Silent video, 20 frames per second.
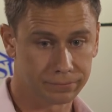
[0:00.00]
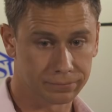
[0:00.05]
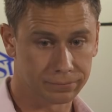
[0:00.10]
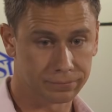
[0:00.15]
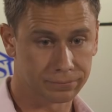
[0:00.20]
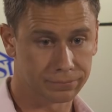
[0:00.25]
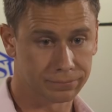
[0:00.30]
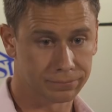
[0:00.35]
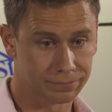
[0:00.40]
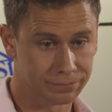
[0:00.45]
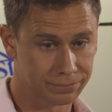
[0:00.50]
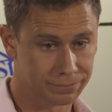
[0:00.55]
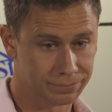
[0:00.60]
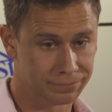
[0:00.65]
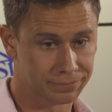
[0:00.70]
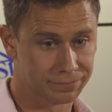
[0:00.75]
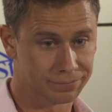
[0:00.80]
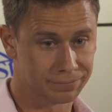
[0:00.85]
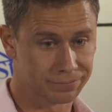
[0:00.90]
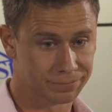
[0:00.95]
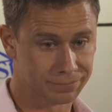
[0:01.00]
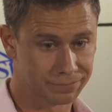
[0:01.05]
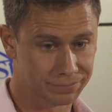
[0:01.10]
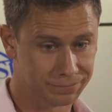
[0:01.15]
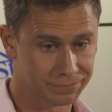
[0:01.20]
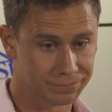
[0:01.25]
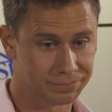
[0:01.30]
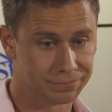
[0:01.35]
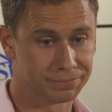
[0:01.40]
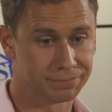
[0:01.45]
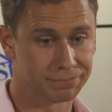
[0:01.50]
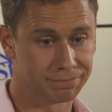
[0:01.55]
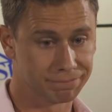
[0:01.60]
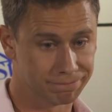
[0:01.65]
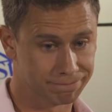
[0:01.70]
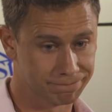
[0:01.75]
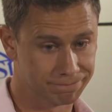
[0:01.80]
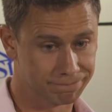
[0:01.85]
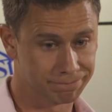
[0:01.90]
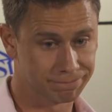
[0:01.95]

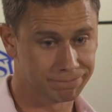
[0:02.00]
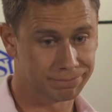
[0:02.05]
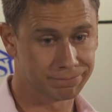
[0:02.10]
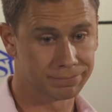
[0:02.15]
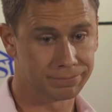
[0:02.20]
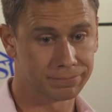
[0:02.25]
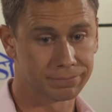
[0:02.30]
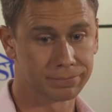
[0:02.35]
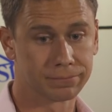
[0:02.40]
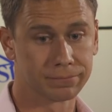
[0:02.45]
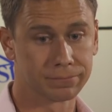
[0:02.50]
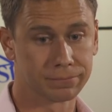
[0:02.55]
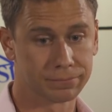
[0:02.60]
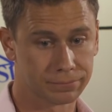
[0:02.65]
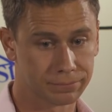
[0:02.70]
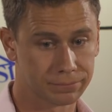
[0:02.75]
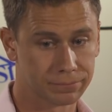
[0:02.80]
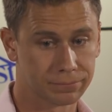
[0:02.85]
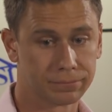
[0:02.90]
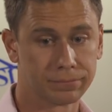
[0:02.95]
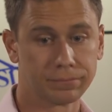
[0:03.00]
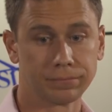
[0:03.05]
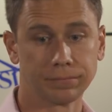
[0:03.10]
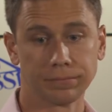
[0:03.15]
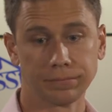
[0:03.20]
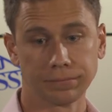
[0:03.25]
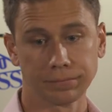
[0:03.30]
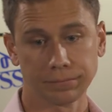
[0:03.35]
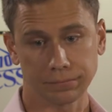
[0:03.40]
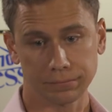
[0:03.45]
(silent)